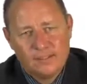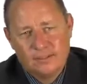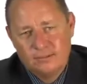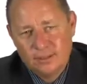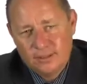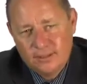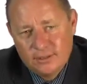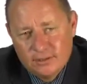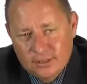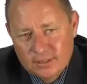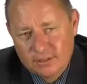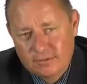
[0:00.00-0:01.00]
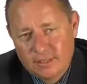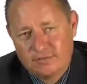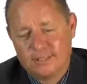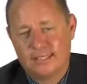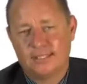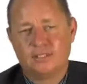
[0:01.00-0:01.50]
Who are the users of our
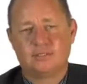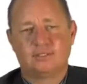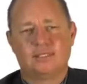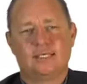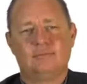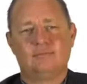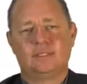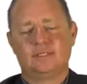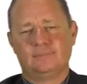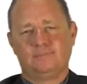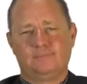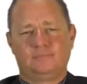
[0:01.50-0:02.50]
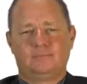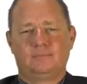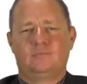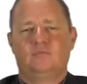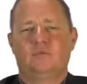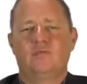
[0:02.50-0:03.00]
financial statements?
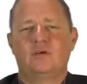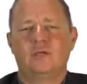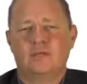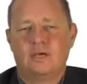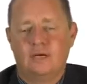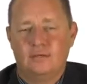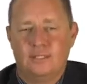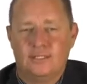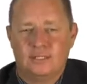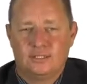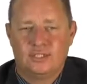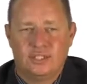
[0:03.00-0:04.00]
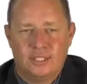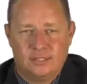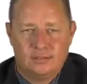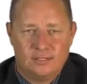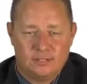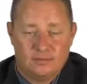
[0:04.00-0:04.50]
We've got the owners and
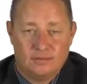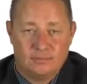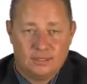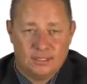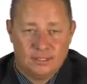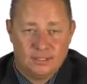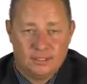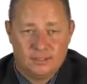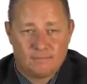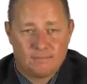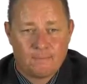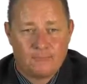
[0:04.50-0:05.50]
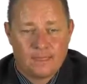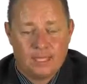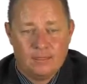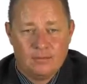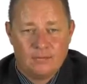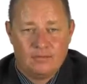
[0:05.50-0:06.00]
shareholders of a business.
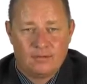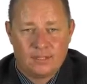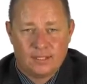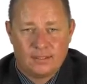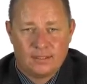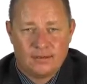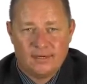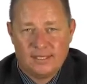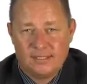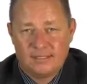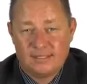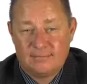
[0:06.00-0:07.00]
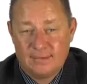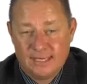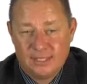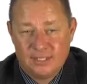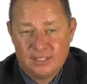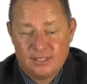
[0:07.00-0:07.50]
We've got the directors and
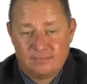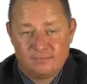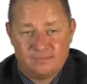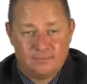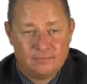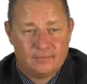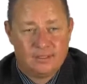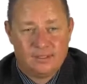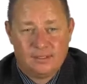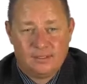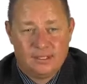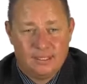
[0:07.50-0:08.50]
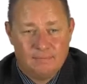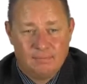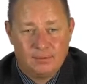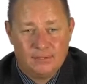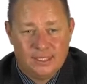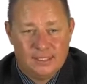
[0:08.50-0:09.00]
managers, the
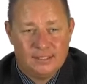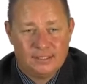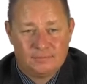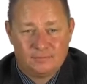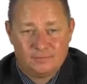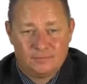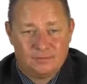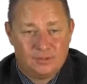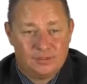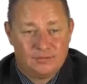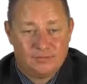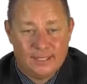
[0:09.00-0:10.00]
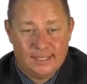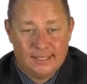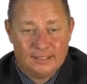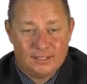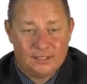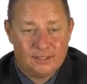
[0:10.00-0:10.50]
employees. We've got
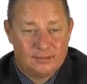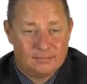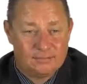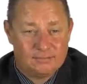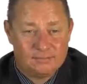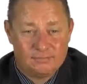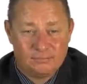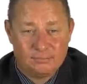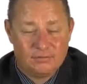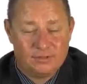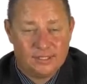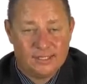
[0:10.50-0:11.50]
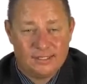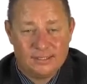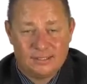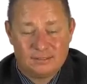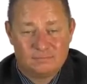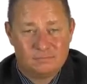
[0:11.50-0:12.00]
finance
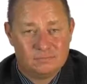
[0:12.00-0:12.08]
providers.